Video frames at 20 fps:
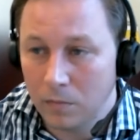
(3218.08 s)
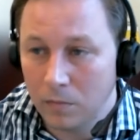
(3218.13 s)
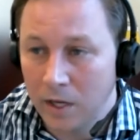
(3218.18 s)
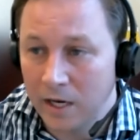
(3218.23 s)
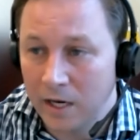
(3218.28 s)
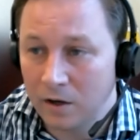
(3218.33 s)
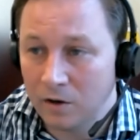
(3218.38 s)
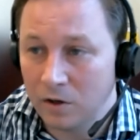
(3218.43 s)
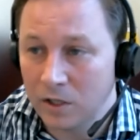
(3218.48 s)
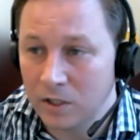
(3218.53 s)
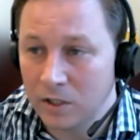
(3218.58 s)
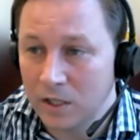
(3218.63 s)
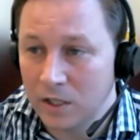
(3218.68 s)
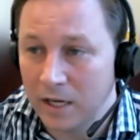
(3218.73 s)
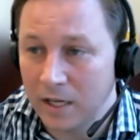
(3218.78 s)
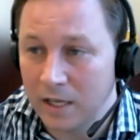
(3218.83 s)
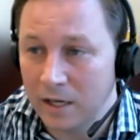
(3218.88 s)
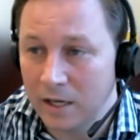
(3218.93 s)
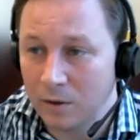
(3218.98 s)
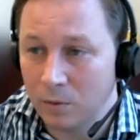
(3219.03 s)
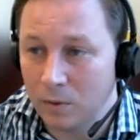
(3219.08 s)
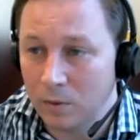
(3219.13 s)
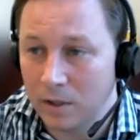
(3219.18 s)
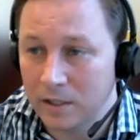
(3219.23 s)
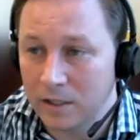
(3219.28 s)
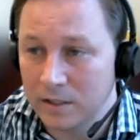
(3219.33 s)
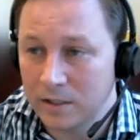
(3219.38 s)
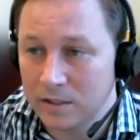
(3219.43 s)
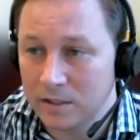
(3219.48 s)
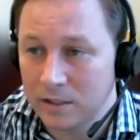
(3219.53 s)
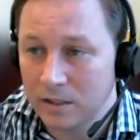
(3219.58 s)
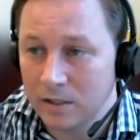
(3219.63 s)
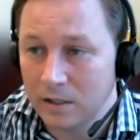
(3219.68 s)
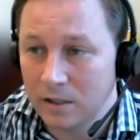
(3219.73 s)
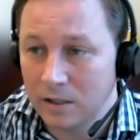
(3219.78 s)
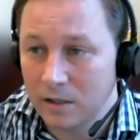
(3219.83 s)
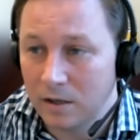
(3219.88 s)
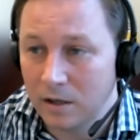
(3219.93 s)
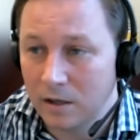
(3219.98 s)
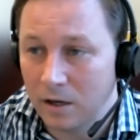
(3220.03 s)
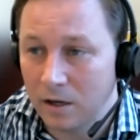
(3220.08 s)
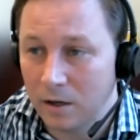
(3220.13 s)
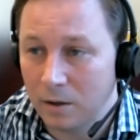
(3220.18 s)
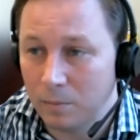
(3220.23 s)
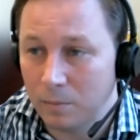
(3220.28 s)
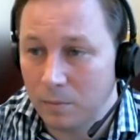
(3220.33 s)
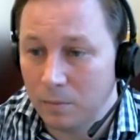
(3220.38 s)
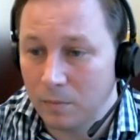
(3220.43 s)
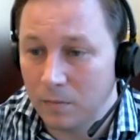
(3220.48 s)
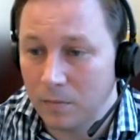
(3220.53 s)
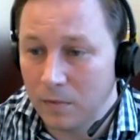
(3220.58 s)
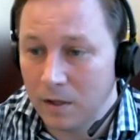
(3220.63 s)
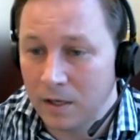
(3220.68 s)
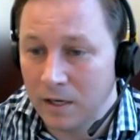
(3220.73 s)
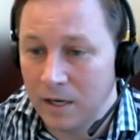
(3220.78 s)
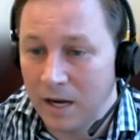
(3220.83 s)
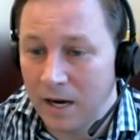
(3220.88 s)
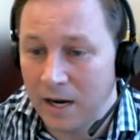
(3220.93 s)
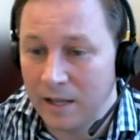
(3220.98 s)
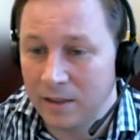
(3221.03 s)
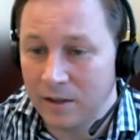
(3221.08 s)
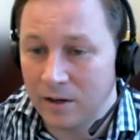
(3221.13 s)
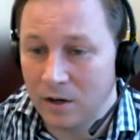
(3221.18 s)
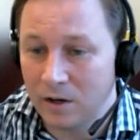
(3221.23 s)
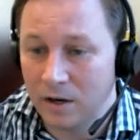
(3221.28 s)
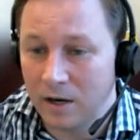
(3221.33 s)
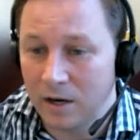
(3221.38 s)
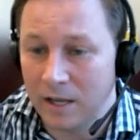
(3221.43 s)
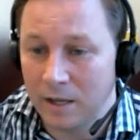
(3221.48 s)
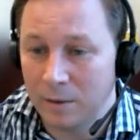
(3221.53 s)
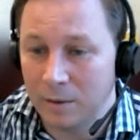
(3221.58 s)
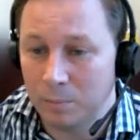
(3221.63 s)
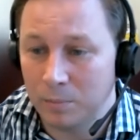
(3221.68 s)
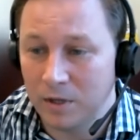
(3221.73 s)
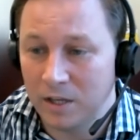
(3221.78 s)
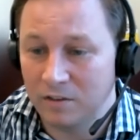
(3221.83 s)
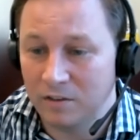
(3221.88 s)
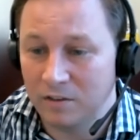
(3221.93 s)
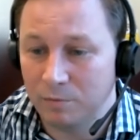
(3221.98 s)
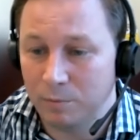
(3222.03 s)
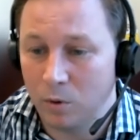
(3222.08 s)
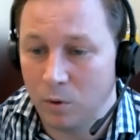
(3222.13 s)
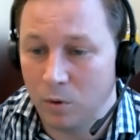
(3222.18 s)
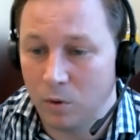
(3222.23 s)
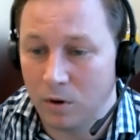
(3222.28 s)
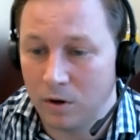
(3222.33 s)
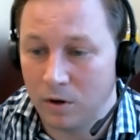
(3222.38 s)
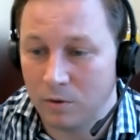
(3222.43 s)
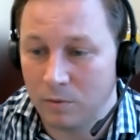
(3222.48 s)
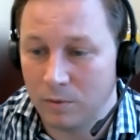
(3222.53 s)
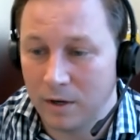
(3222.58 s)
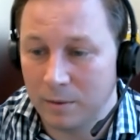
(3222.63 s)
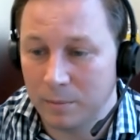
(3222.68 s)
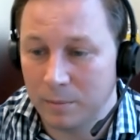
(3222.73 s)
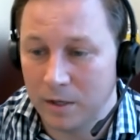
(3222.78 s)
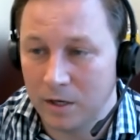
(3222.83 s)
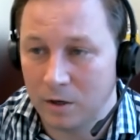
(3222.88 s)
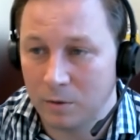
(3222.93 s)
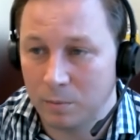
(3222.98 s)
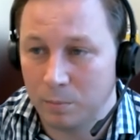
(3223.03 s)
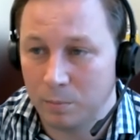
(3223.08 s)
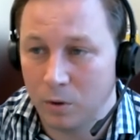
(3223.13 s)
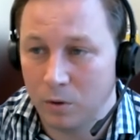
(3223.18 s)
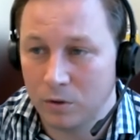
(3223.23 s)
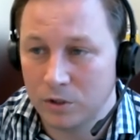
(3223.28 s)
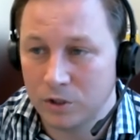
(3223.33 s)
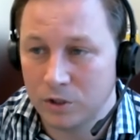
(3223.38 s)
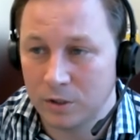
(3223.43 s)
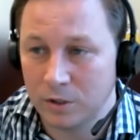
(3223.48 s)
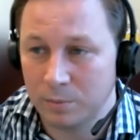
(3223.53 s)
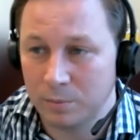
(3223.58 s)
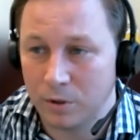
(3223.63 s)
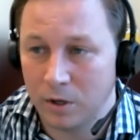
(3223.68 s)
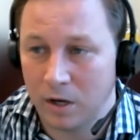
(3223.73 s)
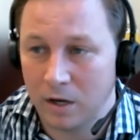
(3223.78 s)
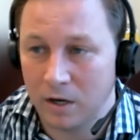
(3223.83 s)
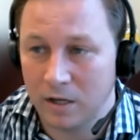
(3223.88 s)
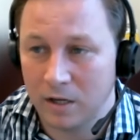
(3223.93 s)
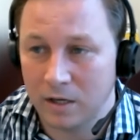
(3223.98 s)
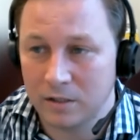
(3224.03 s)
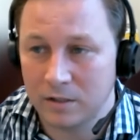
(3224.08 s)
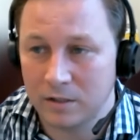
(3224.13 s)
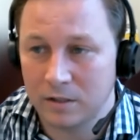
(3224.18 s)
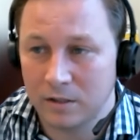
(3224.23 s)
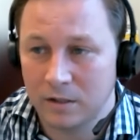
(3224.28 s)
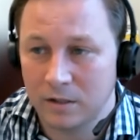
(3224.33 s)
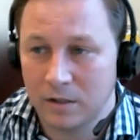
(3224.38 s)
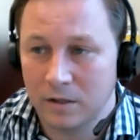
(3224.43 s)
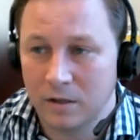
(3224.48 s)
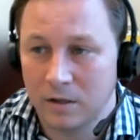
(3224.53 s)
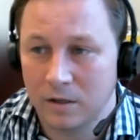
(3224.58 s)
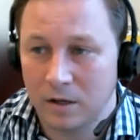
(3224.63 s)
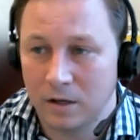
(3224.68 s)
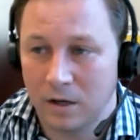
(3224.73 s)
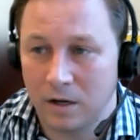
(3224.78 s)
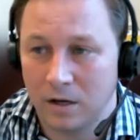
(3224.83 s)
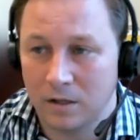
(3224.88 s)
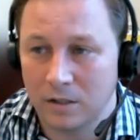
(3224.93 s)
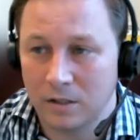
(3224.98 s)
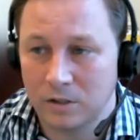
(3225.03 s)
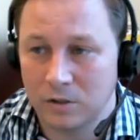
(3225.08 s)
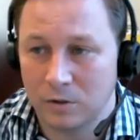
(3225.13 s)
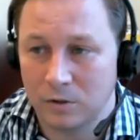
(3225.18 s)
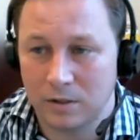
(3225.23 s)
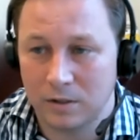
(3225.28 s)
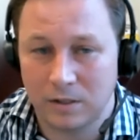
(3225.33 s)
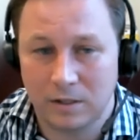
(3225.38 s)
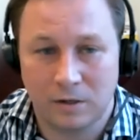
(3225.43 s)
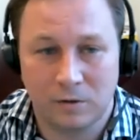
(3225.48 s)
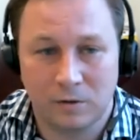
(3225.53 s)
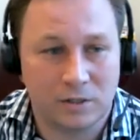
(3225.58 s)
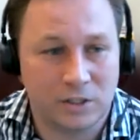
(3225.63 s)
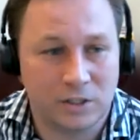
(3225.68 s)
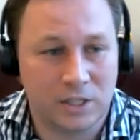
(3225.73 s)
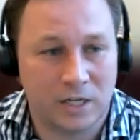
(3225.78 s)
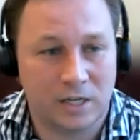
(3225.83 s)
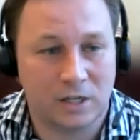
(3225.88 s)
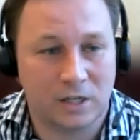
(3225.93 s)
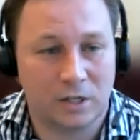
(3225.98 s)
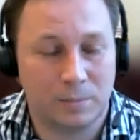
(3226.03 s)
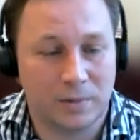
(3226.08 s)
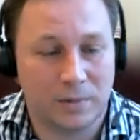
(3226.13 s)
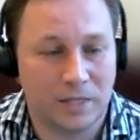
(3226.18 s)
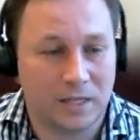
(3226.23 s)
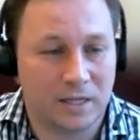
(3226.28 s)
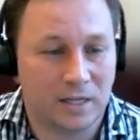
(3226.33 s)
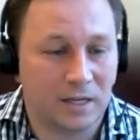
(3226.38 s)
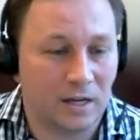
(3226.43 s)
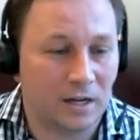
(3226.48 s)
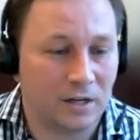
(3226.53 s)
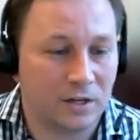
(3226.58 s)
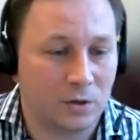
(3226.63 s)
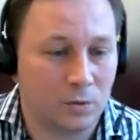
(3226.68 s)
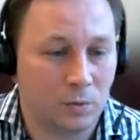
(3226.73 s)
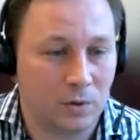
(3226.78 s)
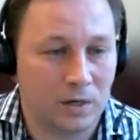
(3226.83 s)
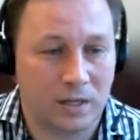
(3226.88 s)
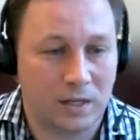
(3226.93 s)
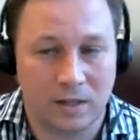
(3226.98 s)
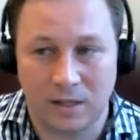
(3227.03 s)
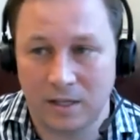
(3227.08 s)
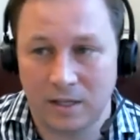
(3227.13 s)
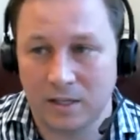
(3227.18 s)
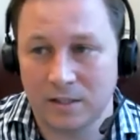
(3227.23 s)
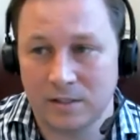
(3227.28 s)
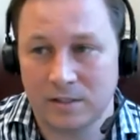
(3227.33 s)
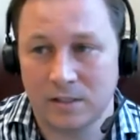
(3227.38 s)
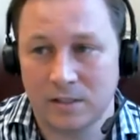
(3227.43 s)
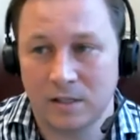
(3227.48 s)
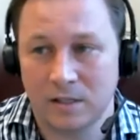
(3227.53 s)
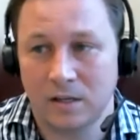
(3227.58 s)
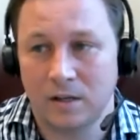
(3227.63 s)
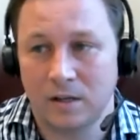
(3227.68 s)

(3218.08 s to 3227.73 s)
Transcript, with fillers: and it looked like it was um, neither a beef, pork, red meat, or poultry product. Uh, so it, it would generally be under one of these